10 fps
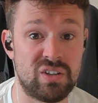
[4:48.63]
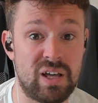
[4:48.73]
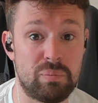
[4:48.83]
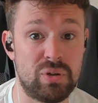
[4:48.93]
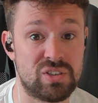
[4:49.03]
so
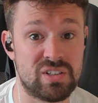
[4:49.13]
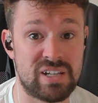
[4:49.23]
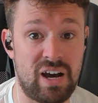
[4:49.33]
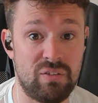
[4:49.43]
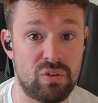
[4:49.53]
that puts
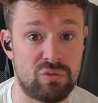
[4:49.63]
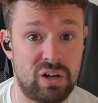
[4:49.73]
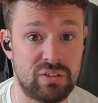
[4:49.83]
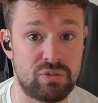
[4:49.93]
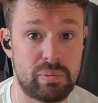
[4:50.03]
us out of the
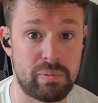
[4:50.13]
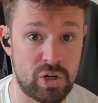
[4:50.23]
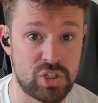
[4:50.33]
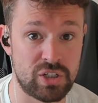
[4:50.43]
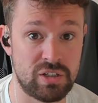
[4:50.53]
running for
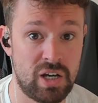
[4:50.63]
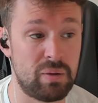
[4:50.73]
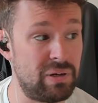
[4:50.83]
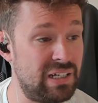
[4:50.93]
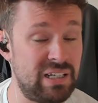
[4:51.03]
promotion, but
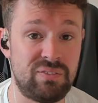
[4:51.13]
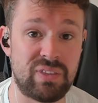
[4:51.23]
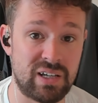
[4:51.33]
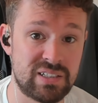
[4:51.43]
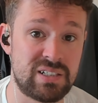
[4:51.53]
I
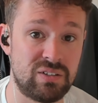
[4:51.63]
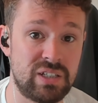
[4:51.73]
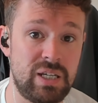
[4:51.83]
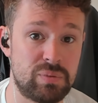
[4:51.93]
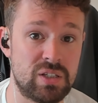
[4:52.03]
believe that still
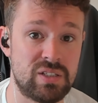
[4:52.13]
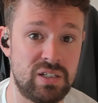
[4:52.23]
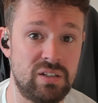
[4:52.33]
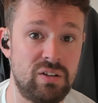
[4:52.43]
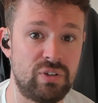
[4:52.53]
keeps us
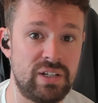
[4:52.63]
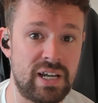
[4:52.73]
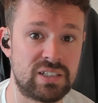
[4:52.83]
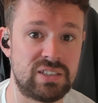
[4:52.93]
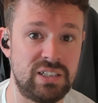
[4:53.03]
in for
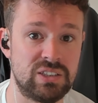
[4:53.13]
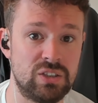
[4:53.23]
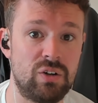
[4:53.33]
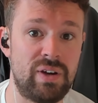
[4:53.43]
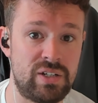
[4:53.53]
next
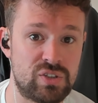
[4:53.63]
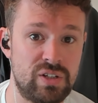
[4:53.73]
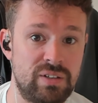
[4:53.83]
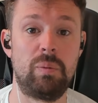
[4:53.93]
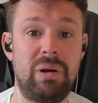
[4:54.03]
season of
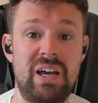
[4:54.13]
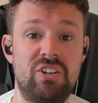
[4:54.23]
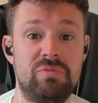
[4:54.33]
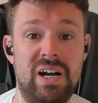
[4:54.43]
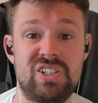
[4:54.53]
entry. The
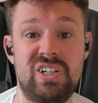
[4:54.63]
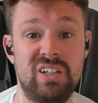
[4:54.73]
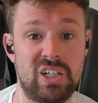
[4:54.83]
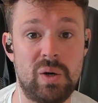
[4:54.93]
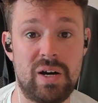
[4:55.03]
playoff match
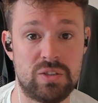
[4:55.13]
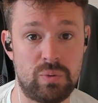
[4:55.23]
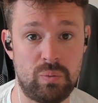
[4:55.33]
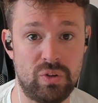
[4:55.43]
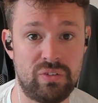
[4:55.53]
didn't go as
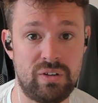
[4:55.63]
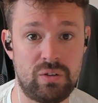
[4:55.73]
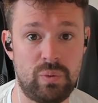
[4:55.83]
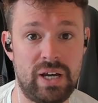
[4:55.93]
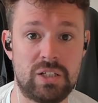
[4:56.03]
we
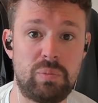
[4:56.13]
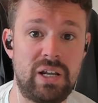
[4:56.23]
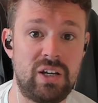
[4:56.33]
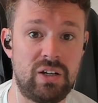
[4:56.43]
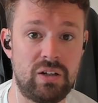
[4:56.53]
wanted. We had to
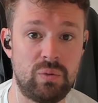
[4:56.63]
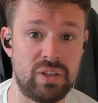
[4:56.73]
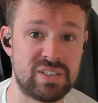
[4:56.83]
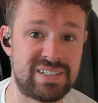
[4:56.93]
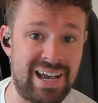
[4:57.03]
play
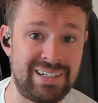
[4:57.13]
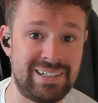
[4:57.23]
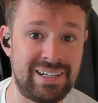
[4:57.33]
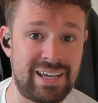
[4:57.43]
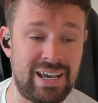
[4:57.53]
with a
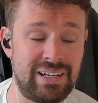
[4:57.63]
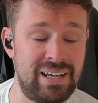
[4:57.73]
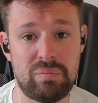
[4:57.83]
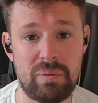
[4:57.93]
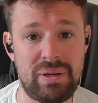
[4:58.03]
stand-in again,
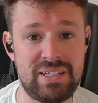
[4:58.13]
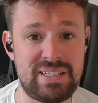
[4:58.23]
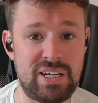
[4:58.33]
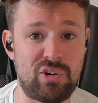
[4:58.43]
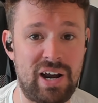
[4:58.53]
and my
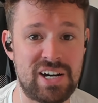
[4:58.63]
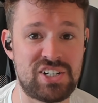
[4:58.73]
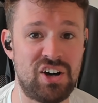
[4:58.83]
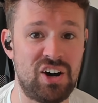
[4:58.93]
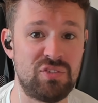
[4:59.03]
PC
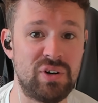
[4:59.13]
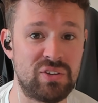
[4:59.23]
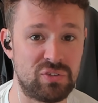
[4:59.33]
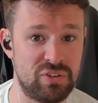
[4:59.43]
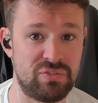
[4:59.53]
crashed
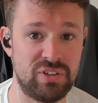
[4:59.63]
halfway through the